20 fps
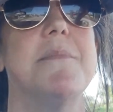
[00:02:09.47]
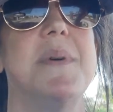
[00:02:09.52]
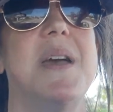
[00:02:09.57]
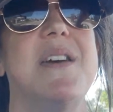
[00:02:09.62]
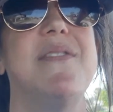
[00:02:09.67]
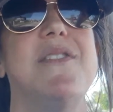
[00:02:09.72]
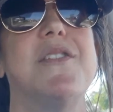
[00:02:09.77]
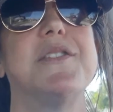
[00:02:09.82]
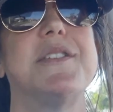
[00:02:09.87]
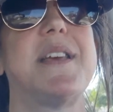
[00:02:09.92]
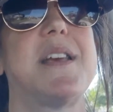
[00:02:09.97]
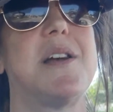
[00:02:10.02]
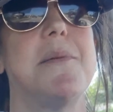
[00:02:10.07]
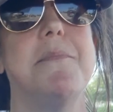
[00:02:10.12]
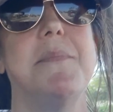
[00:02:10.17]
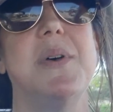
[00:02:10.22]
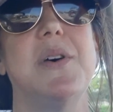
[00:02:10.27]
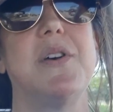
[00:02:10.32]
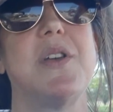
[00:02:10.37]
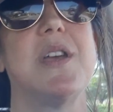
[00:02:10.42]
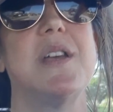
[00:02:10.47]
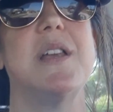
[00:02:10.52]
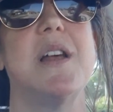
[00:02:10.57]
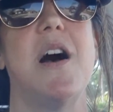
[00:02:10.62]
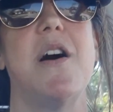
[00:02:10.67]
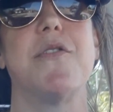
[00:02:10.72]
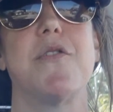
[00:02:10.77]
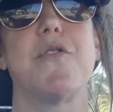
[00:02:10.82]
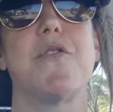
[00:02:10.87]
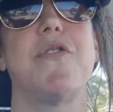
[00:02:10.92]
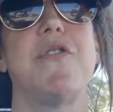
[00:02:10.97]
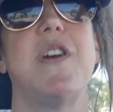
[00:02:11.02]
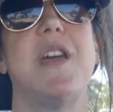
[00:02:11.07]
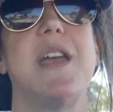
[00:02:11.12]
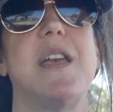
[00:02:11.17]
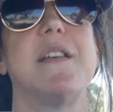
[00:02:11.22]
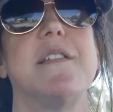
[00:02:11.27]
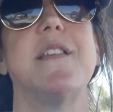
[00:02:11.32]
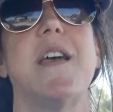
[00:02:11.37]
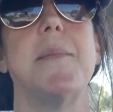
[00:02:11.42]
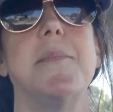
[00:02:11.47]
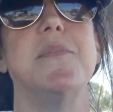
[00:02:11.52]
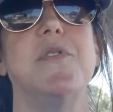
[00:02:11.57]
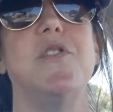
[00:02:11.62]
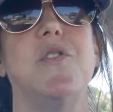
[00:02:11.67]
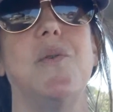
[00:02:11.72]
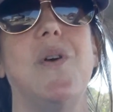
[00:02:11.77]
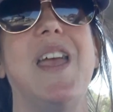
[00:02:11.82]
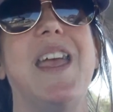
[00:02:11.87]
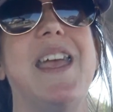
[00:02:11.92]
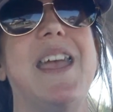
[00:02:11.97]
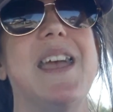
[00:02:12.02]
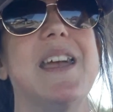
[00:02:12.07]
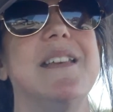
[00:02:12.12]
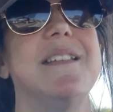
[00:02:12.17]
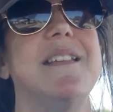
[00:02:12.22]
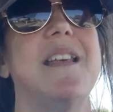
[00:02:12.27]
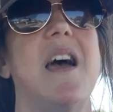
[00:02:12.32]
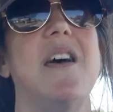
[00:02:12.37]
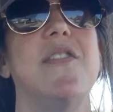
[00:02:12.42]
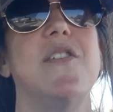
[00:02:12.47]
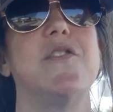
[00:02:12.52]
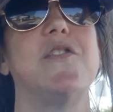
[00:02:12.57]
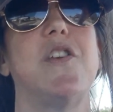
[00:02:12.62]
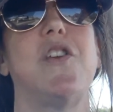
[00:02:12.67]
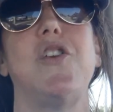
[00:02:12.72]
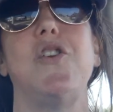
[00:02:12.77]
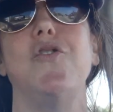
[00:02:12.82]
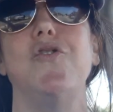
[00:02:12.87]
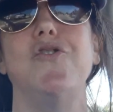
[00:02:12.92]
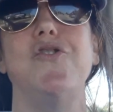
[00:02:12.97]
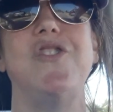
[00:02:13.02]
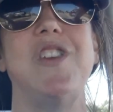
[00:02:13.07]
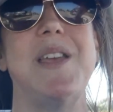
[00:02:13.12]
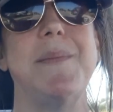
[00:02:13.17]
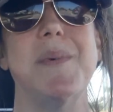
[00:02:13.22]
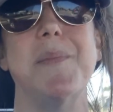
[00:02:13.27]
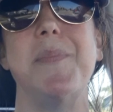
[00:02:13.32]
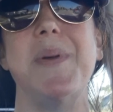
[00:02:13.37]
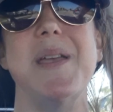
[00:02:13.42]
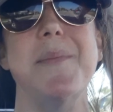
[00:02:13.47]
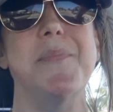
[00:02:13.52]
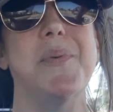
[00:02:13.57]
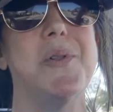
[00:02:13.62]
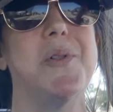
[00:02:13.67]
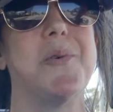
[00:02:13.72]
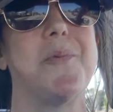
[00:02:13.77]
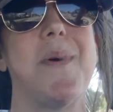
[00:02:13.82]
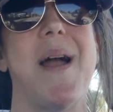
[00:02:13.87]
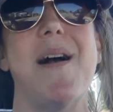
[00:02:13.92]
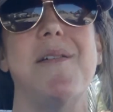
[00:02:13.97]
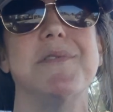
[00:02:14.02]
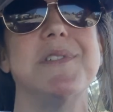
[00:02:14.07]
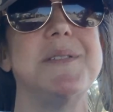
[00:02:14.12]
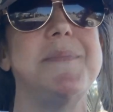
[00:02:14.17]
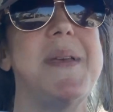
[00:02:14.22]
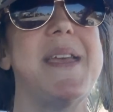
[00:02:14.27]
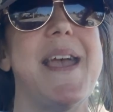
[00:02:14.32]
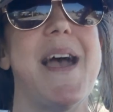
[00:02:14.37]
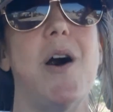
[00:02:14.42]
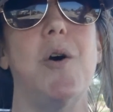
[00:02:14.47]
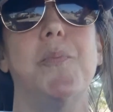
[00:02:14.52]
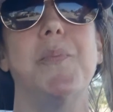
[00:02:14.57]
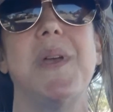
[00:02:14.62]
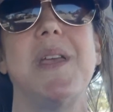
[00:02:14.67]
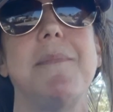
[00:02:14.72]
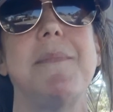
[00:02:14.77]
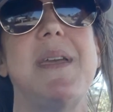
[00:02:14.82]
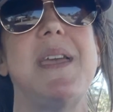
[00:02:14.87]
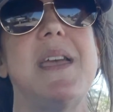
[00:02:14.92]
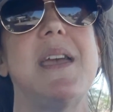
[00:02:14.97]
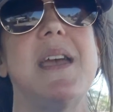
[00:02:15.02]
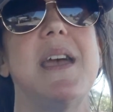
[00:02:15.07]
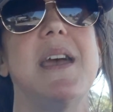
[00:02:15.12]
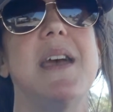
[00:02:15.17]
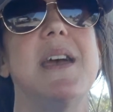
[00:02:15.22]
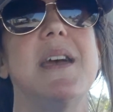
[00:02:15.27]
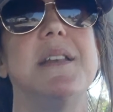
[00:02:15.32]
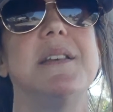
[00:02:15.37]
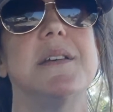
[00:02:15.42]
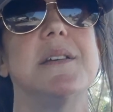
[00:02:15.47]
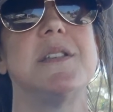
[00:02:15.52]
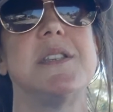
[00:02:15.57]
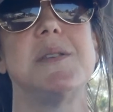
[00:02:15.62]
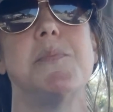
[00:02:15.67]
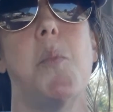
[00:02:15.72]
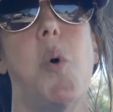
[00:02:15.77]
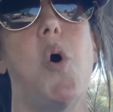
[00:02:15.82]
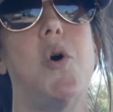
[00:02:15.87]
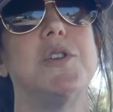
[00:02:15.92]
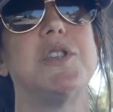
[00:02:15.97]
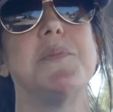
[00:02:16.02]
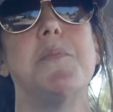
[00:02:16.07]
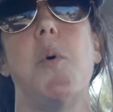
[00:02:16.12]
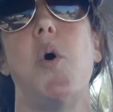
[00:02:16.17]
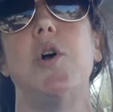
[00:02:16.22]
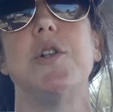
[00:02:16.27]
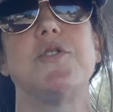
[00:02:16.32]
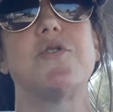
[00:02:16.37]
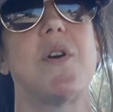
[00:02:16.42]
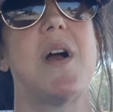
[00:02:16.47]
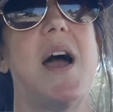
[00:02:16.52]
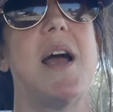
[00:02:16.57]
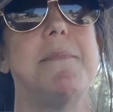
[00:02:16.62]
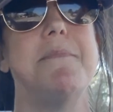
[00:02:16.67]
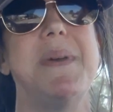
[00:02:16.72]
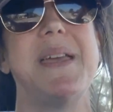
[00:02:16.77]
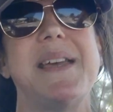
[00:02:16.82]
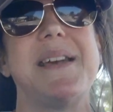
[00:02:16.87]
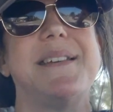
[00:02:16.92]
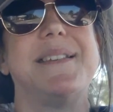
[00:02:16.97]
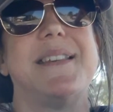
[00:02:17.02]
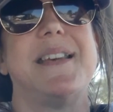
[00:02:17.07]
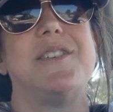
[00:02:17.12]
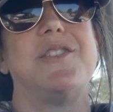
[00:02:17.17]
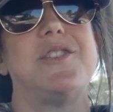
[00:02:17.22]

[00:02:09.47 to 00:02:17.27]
And there's like a million other things I'm doing, and there's a huge team of people around me helping me, and a small tribe, because